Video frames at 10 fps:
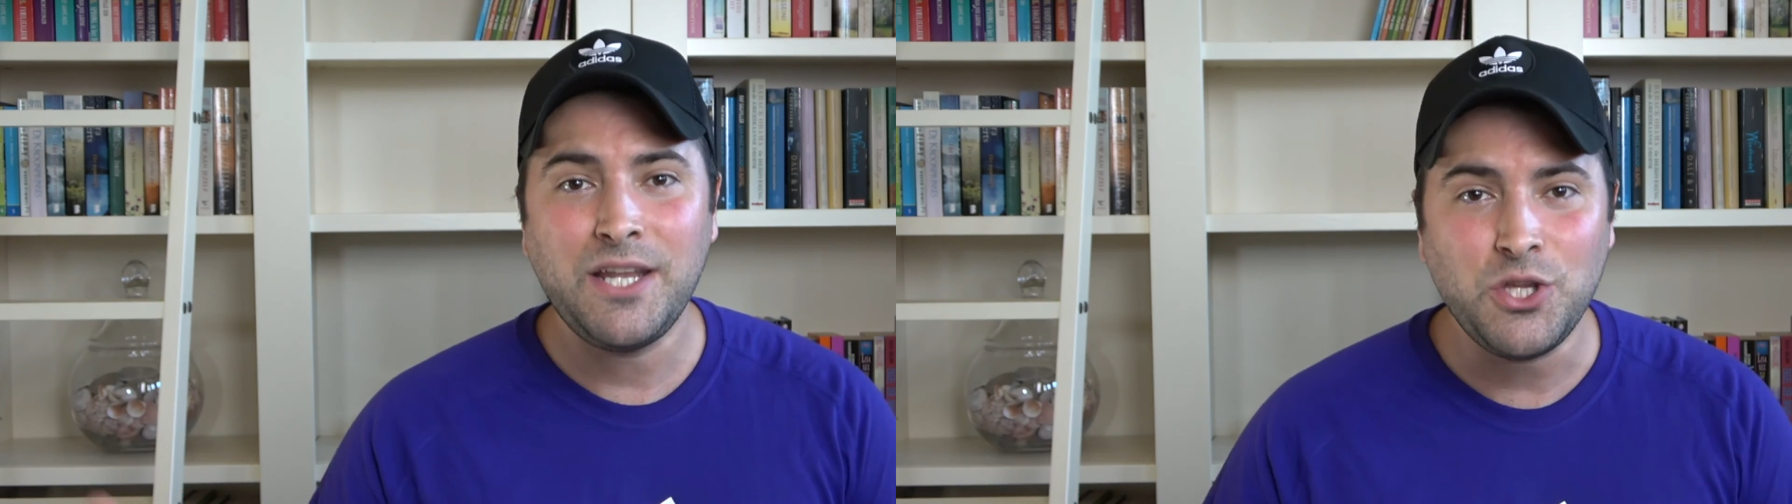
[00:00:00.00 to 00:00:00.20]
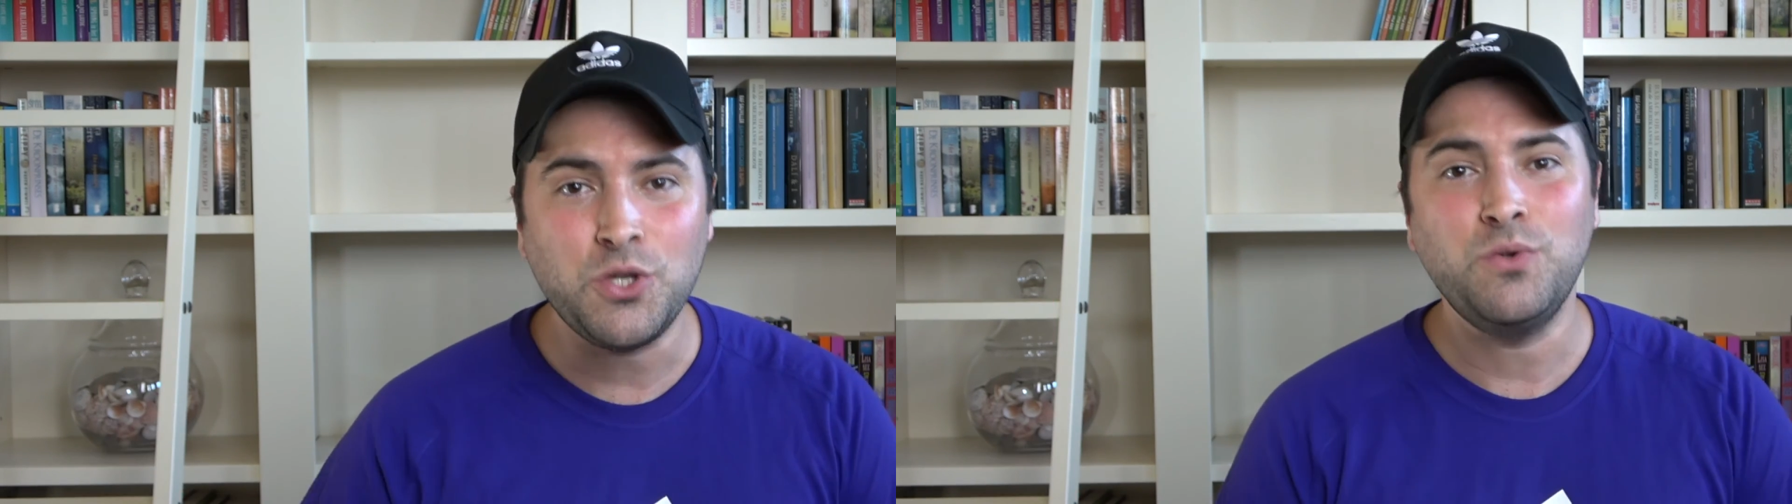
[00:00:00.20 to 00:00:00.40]

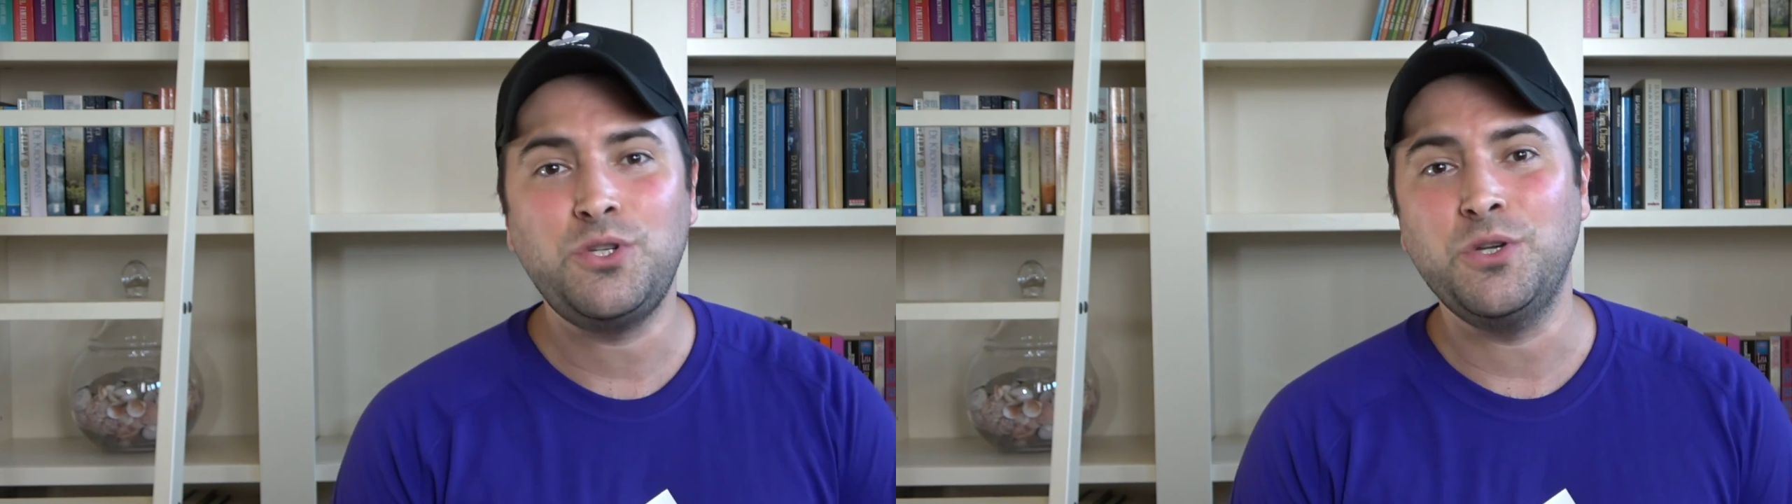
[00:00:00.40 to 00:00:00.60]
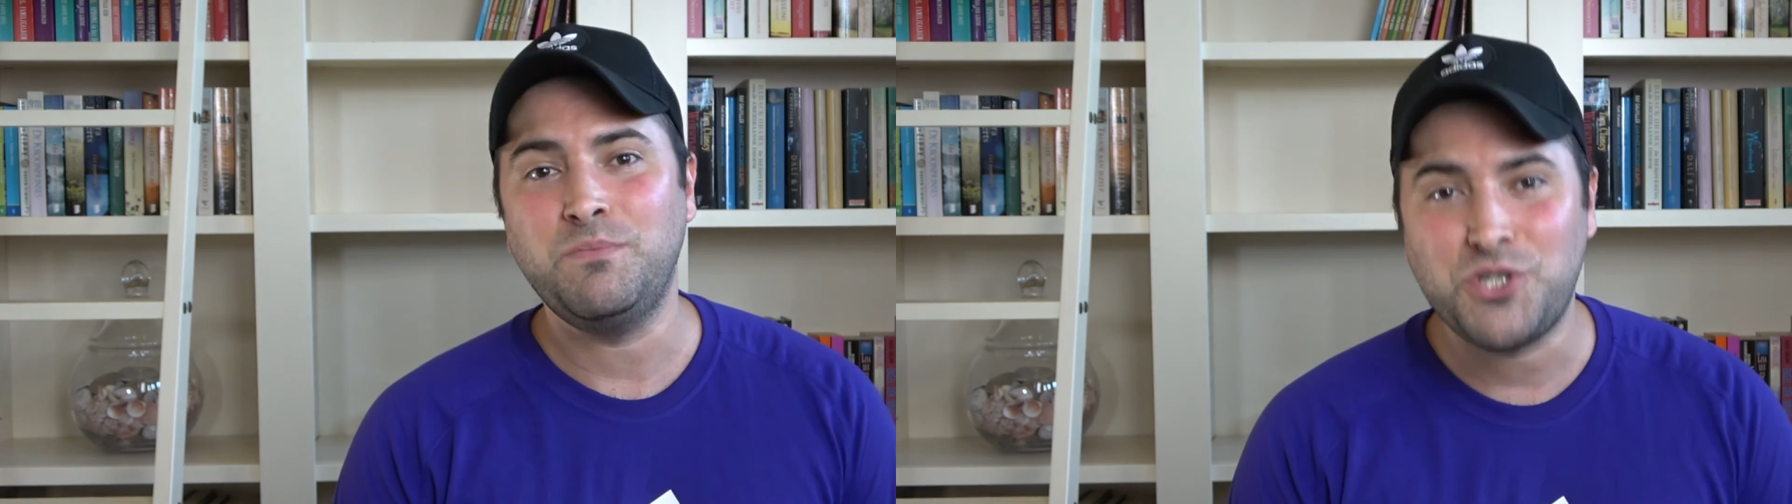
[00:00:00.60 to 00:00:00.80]

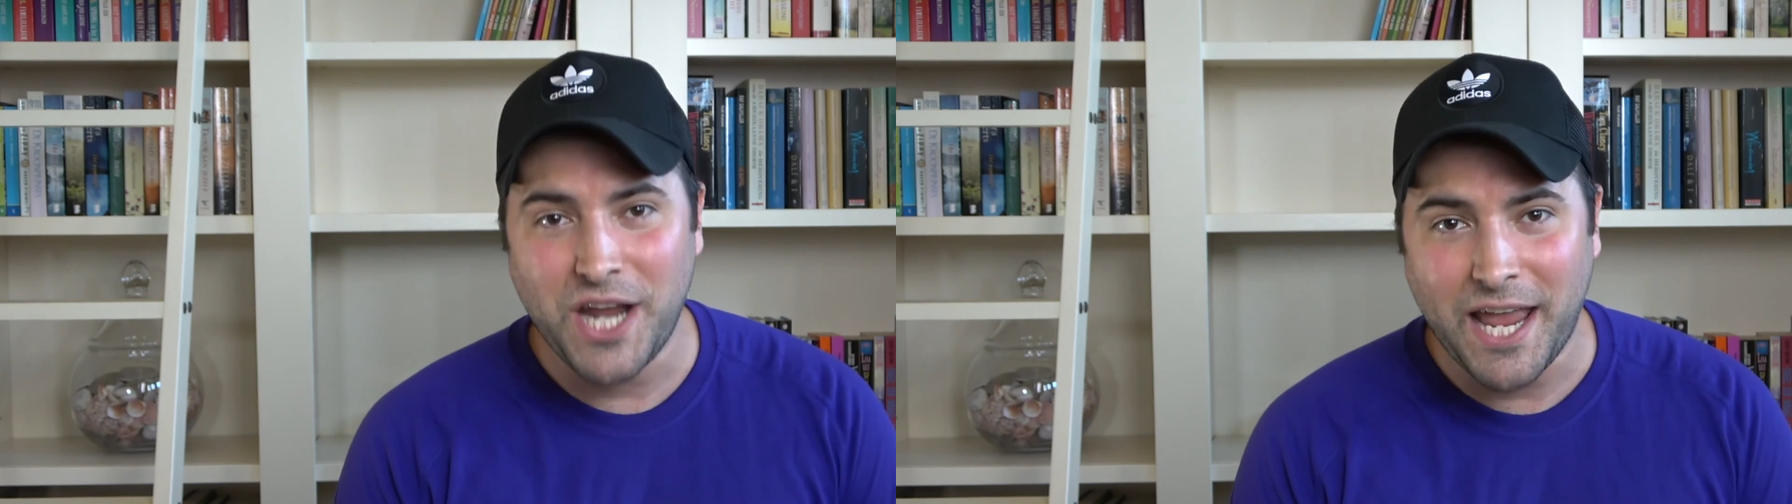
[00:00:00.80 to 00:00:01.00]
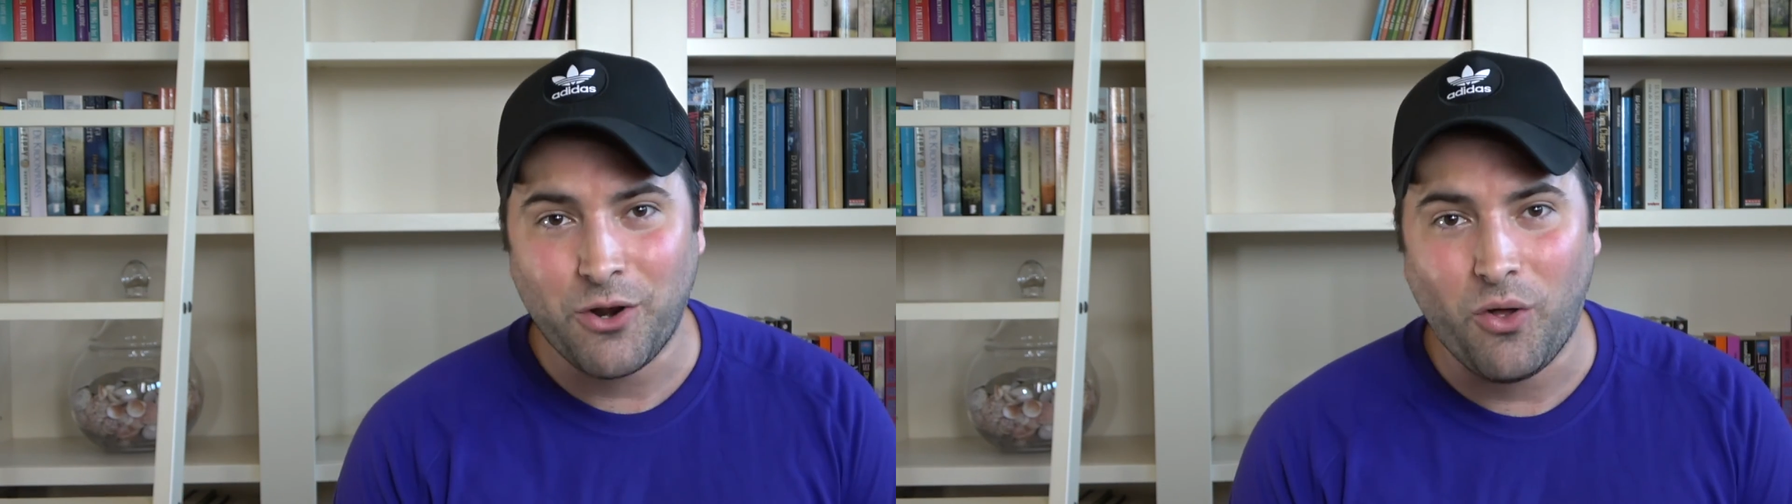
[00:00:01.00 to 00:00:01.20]
YouTube
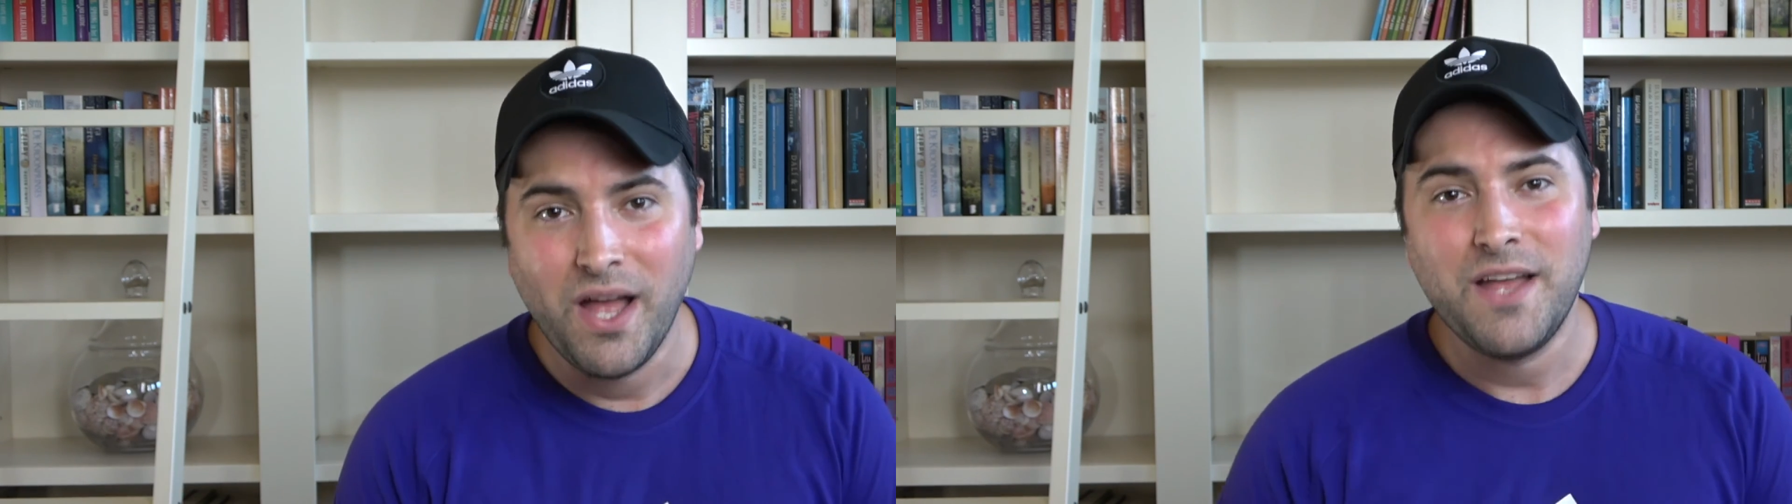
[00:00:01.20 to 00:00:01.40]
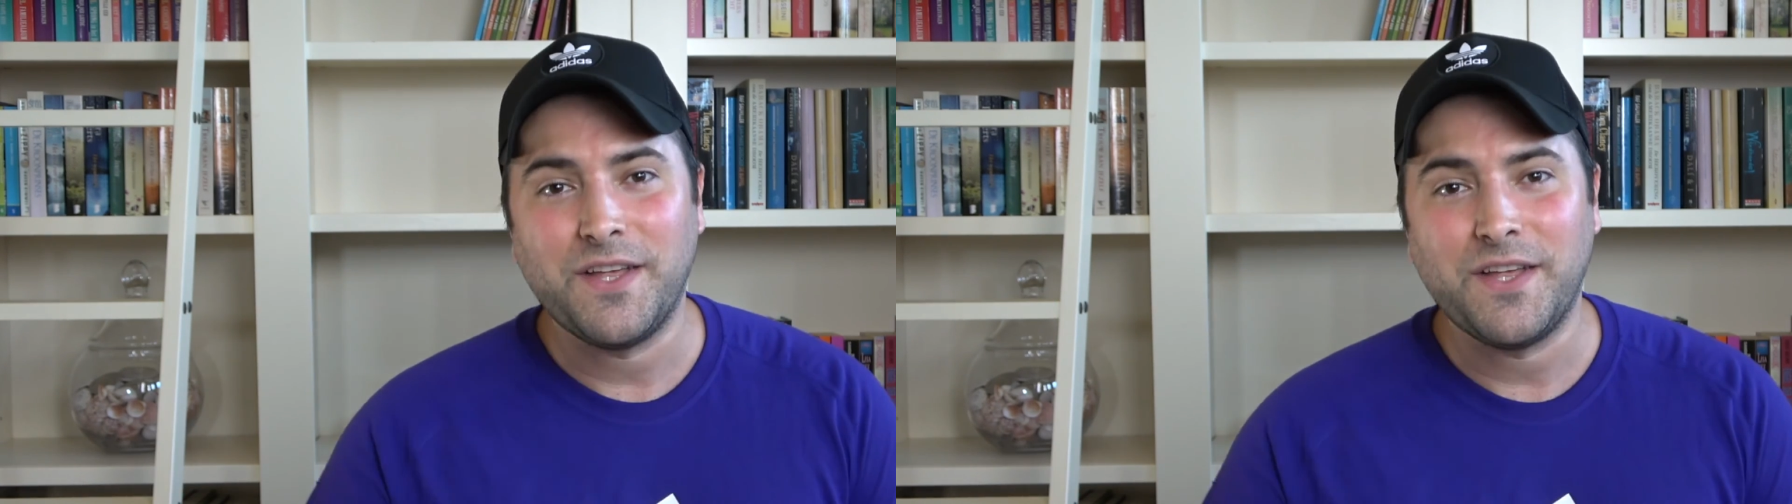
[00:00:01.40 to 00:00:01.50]
channel.